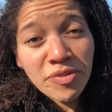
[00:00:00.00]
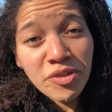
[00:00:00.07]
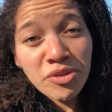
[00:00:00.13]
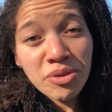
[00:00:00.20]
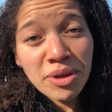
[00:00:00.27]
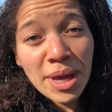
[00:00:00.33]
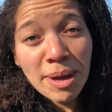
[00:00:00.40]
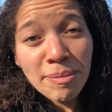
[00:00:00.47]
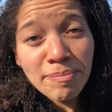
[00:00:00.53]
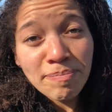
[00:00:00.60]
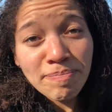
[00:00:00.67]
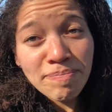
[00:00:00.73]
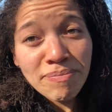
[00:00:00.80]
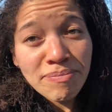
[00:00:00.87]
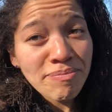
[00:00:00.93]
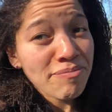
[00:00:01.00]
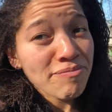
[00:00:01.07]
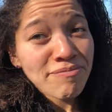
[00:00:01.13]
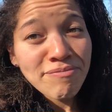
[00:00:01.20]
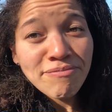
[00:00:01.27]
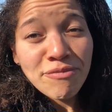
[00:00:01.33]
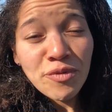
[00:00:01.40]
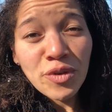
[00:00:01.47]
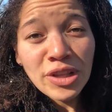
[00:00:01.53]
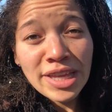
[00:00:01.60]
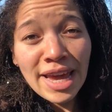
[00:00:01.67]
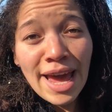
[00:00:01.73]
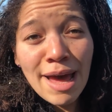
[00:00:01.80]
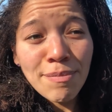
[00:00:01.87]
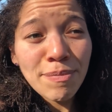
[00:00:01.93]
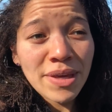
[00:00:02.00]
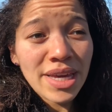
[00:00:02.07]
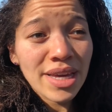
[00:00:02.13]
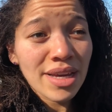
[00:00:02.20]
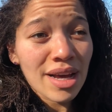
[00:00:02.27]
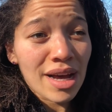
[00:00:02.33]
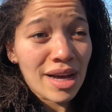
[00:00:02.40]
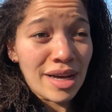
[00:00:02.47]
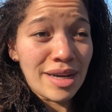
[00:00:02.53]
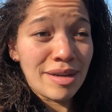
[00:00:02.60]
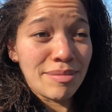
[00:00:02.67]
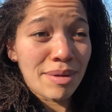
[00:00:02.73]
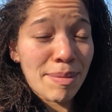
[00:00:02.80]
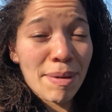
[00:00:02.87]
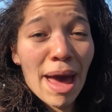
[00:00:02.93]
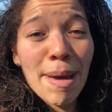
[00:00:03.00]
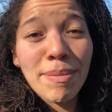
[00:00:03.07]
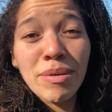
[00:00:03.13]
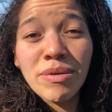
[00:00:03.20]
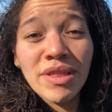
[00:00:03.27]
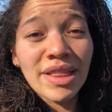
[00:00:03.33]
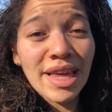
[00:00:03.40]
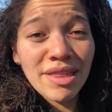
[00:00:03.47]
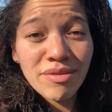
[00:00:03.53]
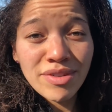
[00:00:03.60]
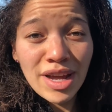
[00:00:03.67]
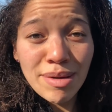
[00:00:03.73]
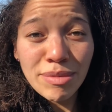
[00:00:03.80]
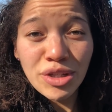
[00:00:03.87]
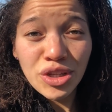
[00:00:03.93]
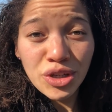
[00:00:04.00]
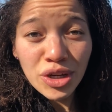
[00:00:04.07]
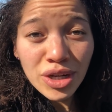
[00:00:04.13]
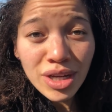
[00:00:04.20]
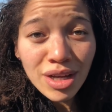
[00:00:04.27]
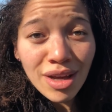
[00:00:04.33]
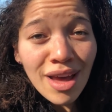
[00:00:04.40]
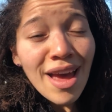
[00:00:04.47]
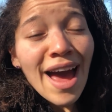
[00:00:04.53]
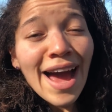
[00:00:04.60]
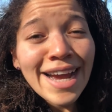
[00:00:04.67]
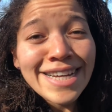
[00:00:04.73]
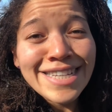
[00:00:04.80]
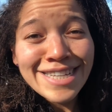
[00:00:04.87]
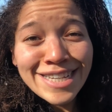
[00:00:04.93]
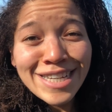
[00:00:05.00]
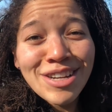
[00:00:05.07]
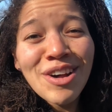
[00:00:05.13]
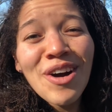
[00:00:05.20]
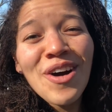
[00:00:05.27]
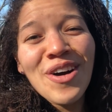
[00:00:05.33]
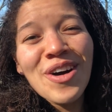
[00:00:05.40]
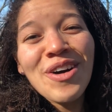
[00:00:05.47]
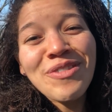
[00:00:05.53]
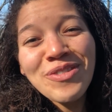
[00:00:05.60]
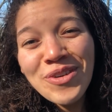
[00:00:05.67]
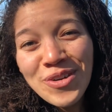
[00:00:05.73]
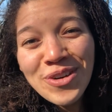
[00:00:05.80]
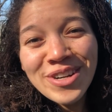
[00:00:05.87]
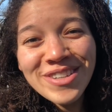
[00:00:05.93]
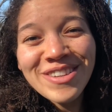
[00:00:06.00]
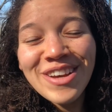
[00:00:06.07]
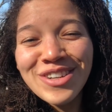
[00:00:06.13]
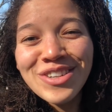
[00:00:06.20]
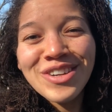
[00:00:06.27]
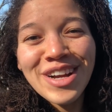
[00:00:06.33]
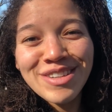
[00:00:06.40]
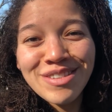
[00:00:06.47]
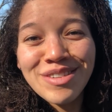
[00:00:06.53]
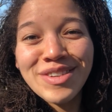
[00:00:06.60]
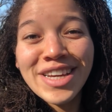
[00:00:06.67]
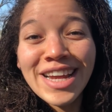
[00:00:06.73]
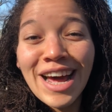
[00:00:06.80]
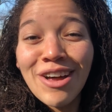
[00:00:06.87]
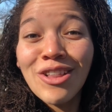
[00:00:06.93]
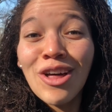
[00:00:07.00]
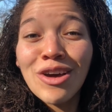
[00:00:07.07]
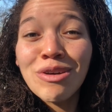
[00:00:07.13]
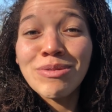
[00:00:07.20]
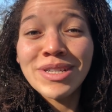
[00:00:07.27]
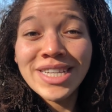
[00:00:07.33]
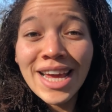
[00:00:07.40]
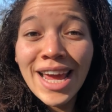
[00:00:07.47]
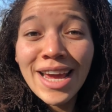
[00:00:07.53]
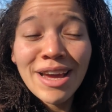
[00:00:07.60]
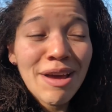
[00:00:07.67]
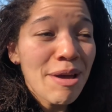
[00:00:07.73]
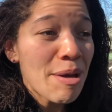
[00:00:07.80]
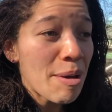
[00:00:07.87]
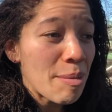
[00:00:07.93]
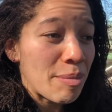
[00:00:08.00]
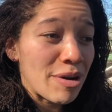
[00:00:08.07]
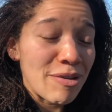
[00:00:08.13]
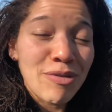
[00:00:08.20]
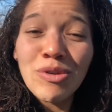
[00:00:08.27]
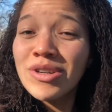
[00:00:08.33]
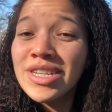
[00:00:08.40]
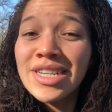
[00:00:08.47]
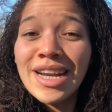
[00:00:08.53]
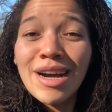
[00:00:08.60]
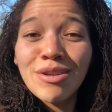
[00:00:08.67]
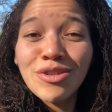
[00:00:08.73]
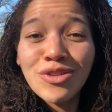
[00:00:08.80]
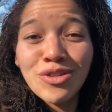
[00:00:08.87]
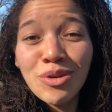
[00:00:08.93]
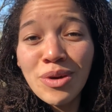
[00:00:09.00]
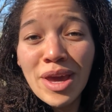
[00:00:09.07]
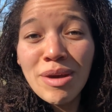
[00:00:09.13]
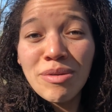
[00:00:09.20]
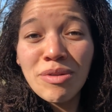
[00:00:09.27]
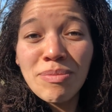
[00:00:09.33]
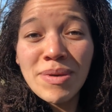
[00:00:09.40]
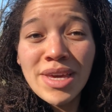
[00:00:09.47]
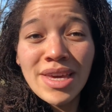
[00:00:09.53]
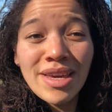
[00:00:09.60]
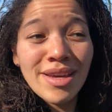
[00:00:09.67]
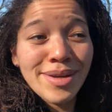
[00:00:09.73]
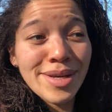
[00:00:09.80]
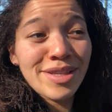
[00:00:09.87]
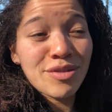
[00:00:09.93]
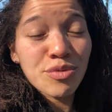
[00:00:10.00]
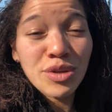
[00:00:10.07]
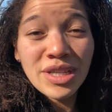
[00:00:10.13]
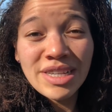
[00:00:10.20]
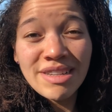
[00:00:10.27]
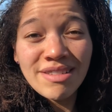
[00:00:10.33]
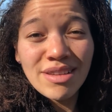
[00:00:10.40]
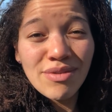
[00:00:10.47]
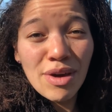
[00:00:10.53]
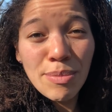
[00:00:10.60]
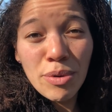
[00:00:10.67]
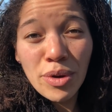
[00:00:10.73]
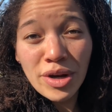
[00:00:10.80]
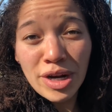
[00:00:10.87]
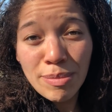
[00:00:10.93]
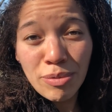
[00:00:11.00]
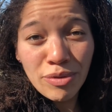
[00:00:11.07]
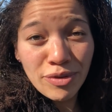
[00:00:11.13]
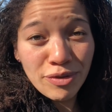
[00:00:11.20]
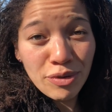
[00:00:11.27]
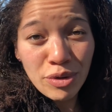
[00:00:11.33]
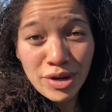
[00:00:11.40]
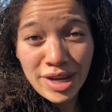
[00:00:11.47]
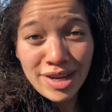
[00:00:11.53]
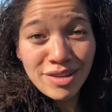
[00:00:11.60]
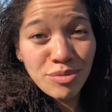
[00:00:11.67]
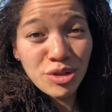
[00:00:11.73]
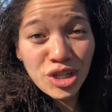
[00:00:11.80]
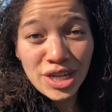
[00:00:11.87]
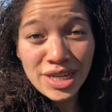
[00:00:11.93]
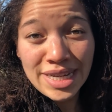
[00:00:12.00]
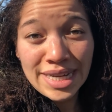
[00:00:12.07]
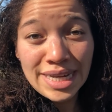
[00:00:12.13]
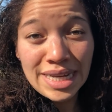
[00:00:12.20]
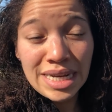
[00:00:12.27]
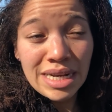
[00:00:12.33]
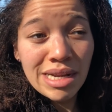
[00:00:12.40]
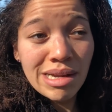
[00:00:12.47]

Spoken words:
So yeah, really happy. I'm happy with the length of time it took. I did, of course, underestimate how long it would take, but 14 hours is okay with me. It's really easy if I broke it up over 4 days, which I did.